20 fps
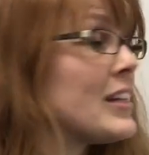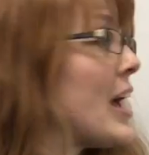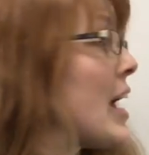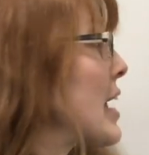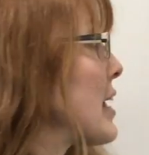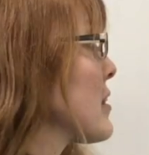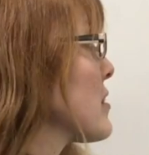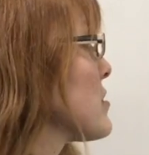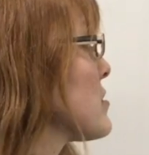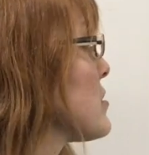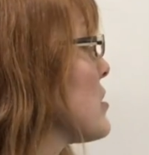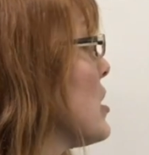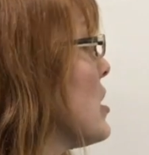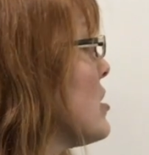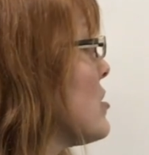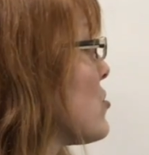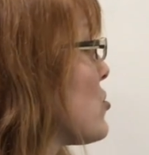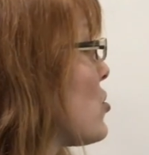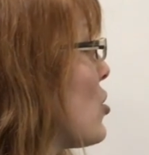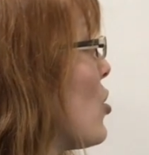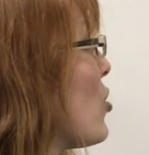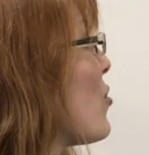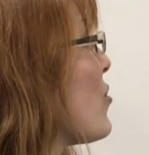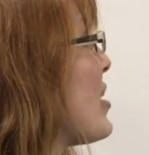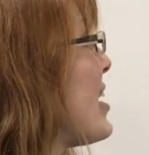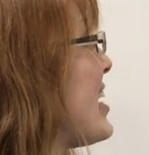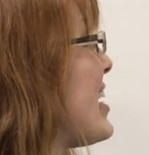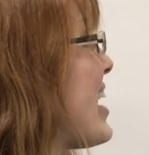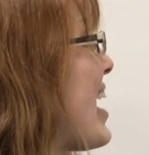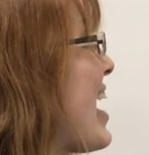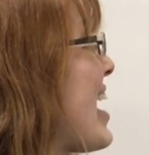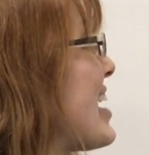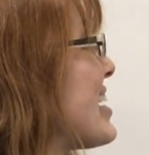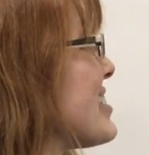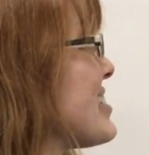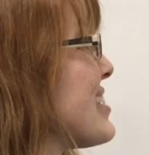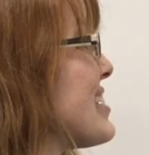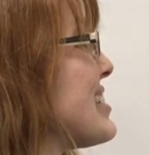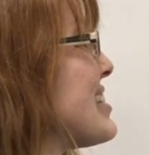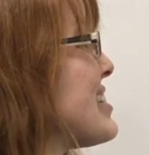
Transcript: lengths. So it has